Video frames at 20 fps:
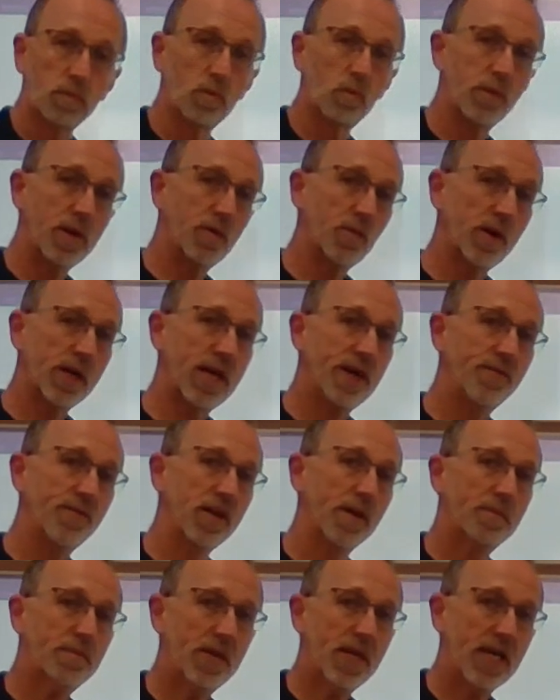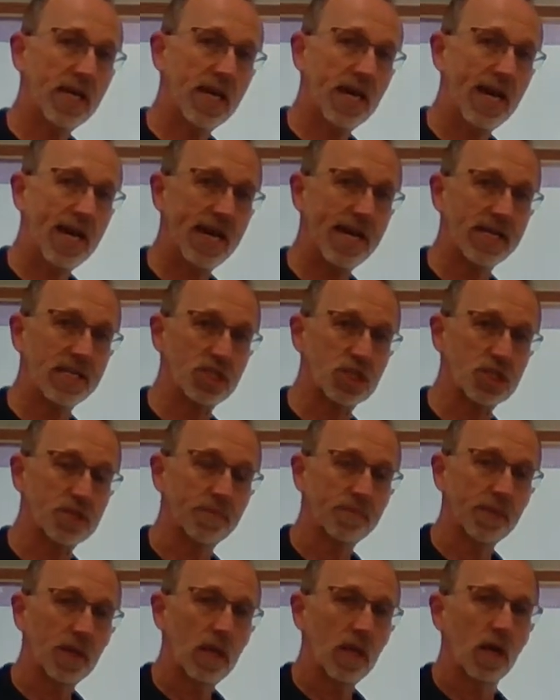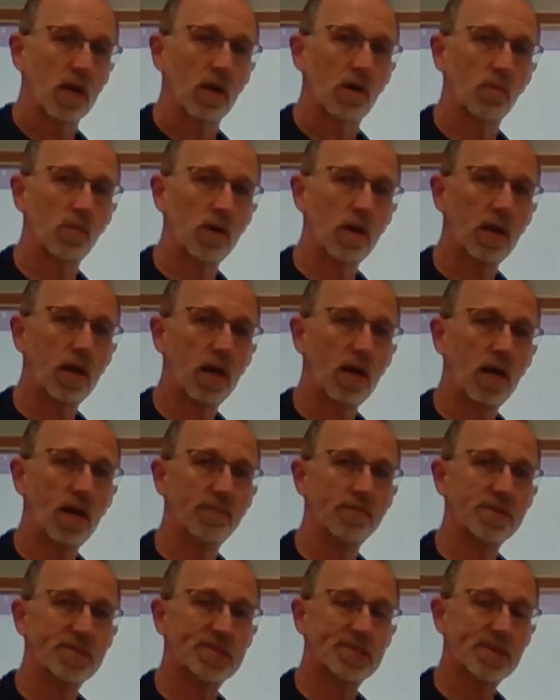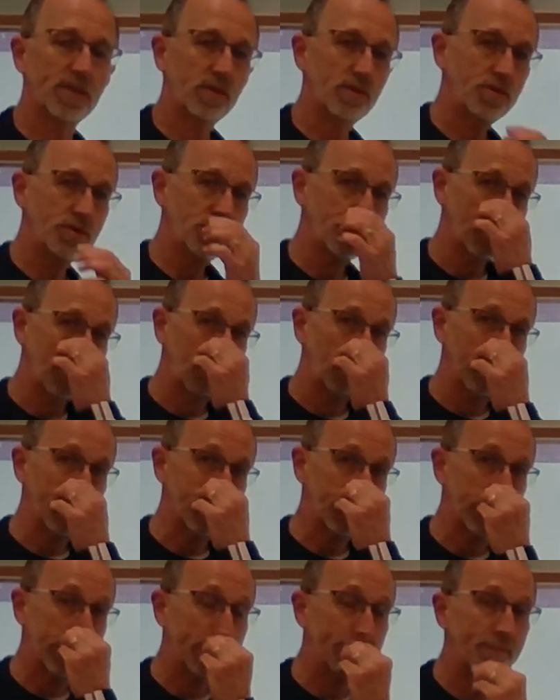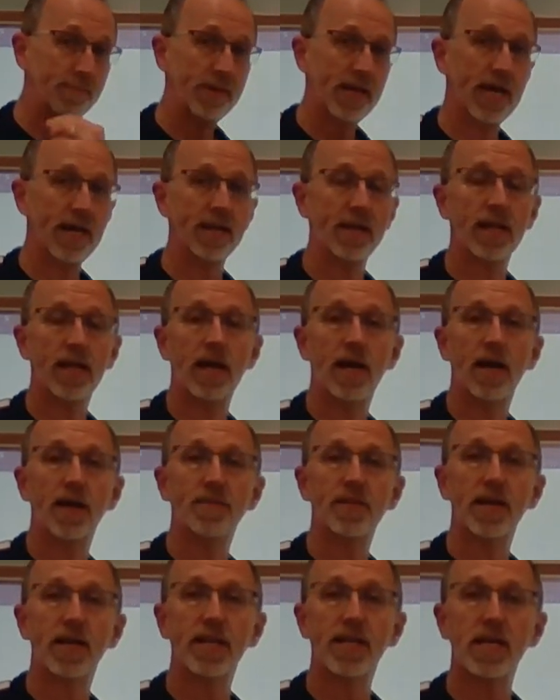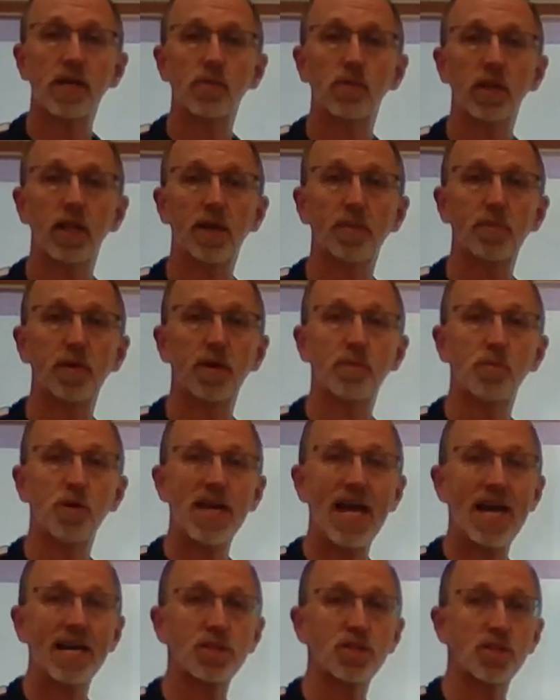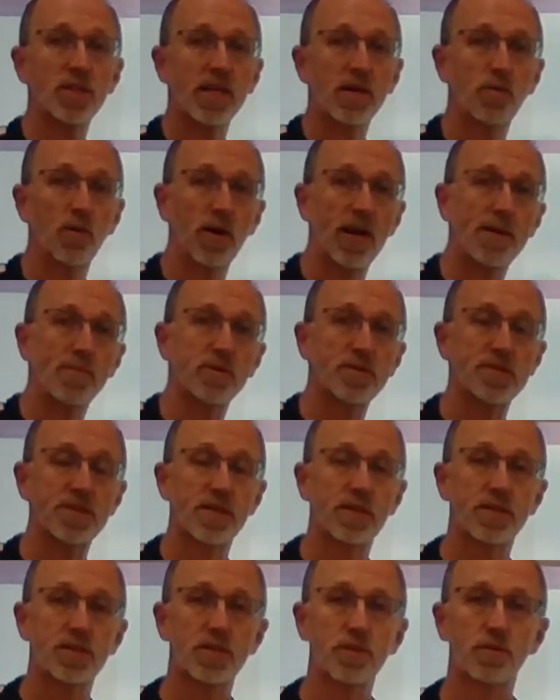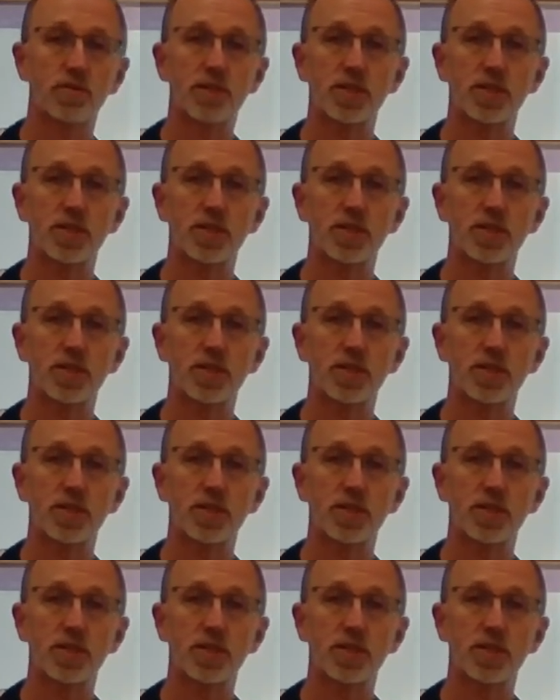we were given a pH of the solution, which meant that at equilibrium, we actually were able to